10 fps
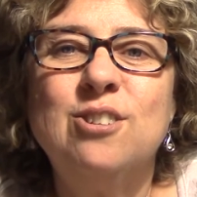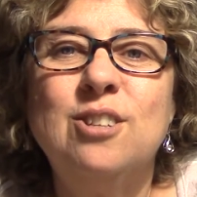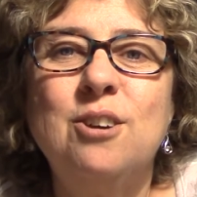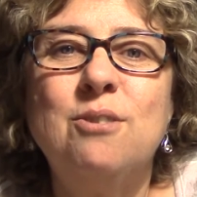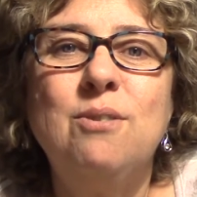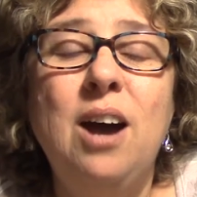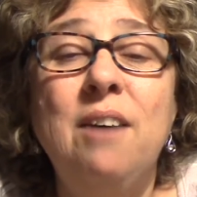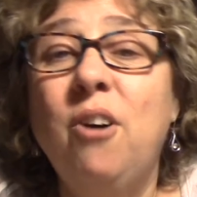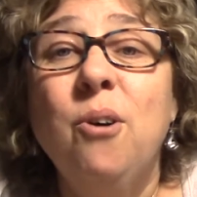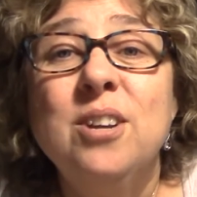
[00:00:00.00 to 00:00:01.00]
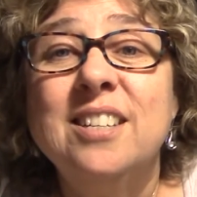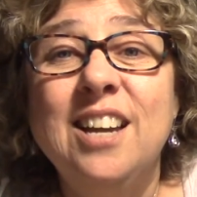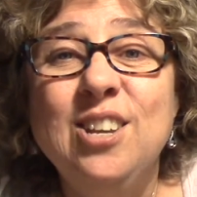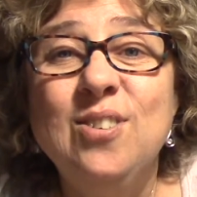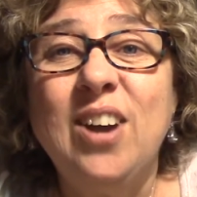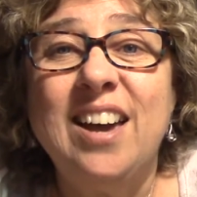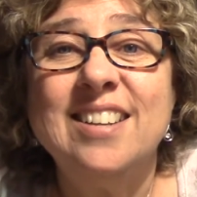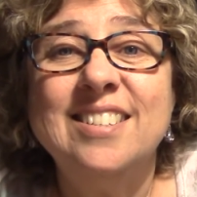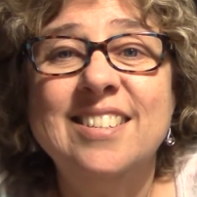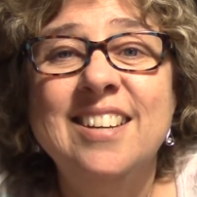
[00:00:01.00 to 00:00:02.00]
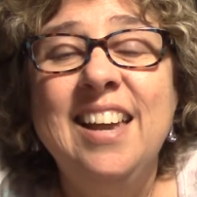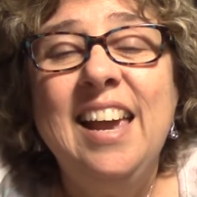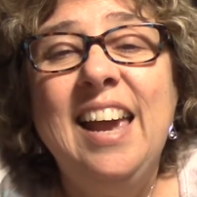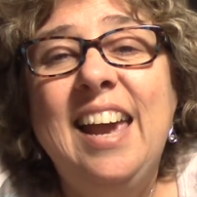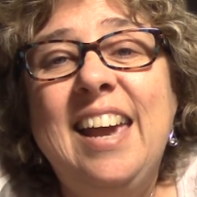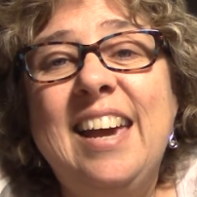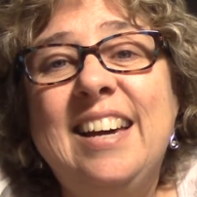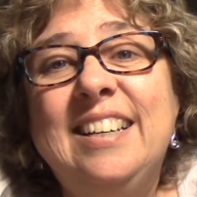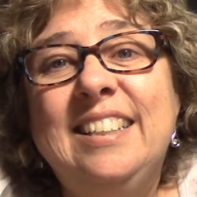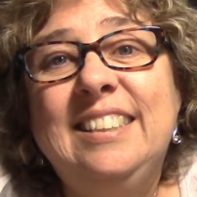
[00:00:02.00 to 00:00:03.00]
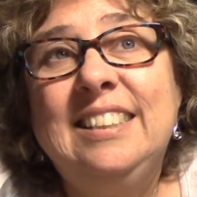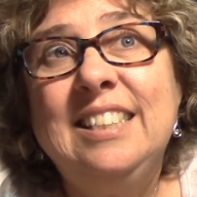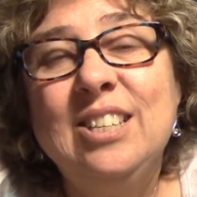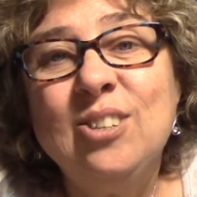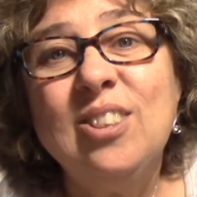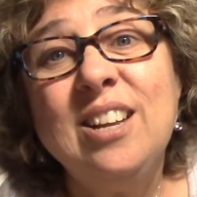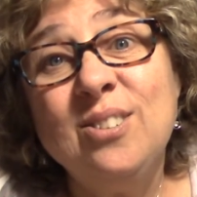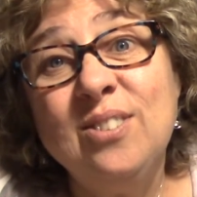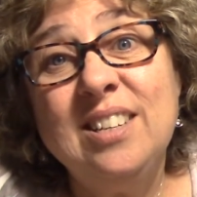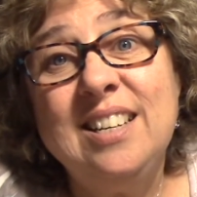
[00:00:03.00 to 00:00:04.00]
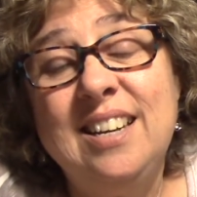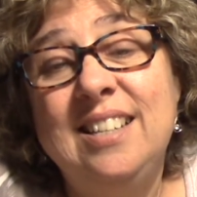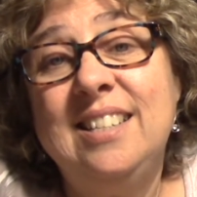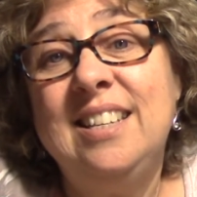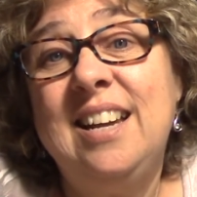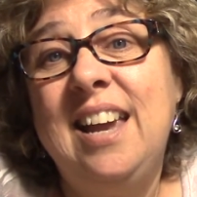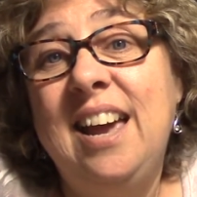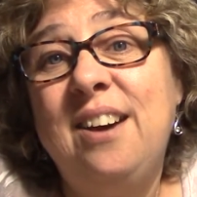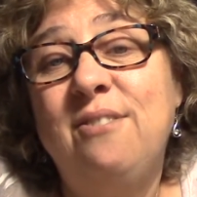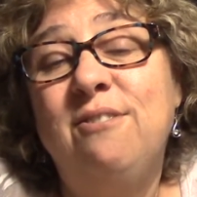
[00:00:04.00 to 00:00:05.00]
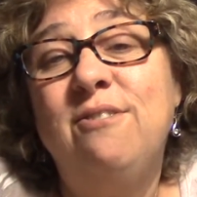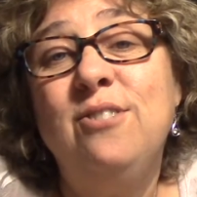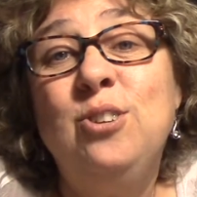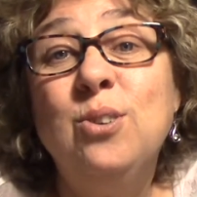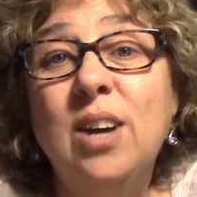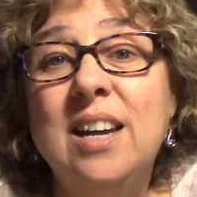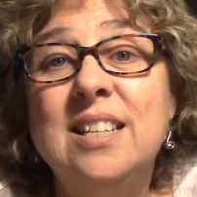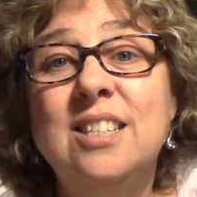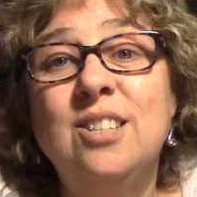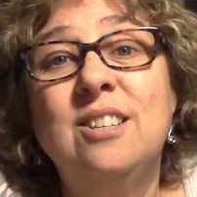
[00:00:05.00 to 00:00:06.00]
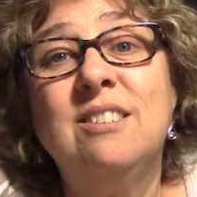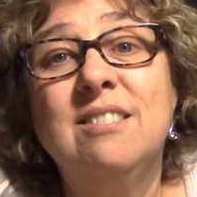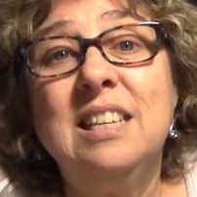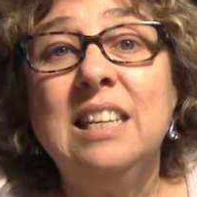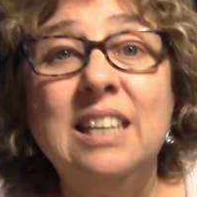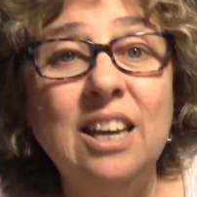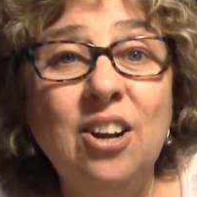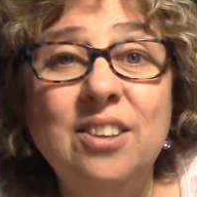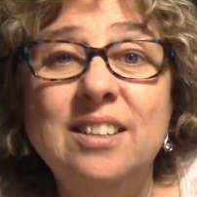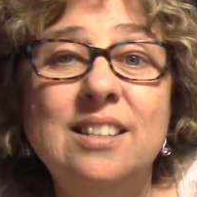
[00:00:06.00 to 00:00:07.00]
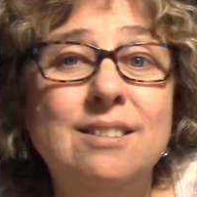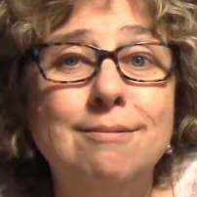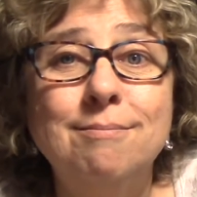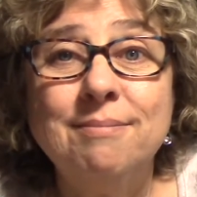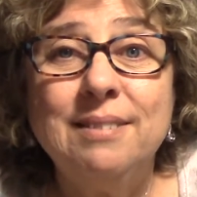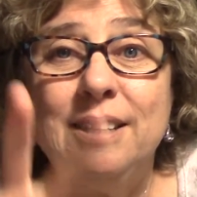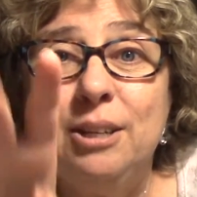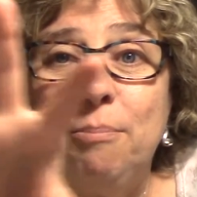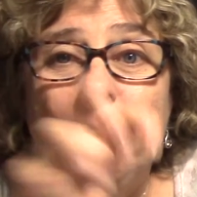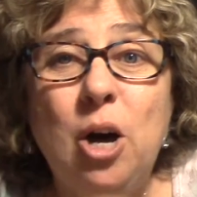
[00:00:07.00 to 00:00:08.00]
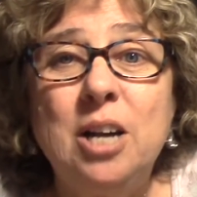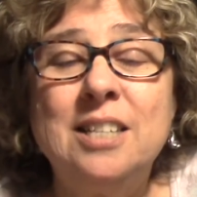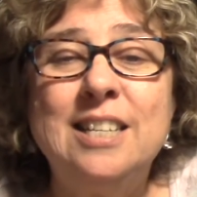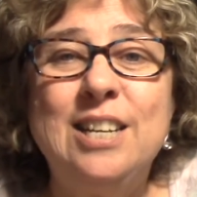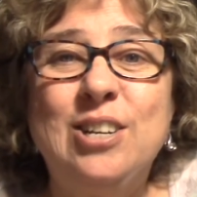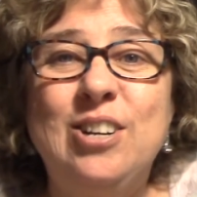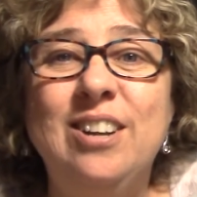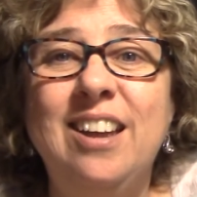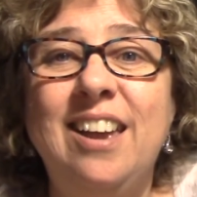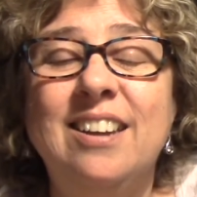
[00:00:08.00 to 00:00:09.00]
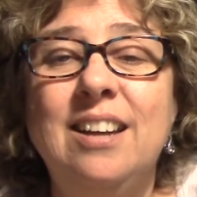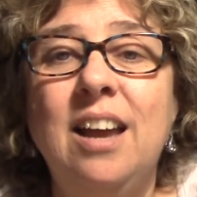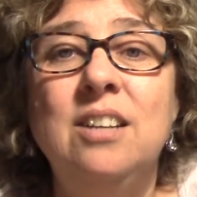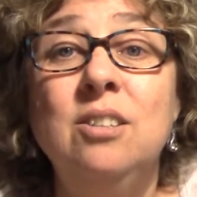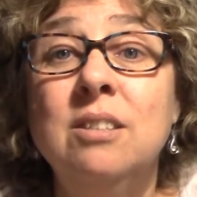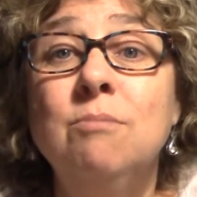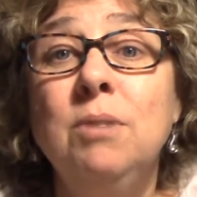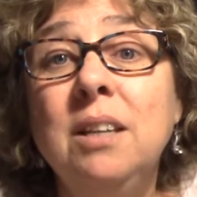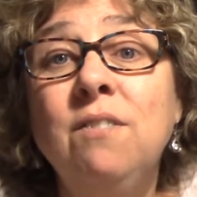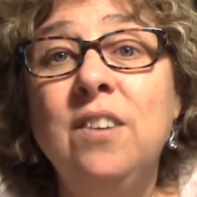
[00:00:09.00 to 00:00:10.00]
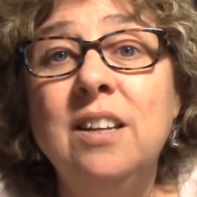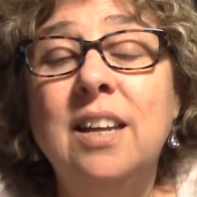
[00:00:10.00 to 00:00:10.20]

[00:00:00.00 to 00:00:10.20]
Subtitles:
So I've always got you guys, and so that's really nice that I have you guys to get on this little box here, and I just really feel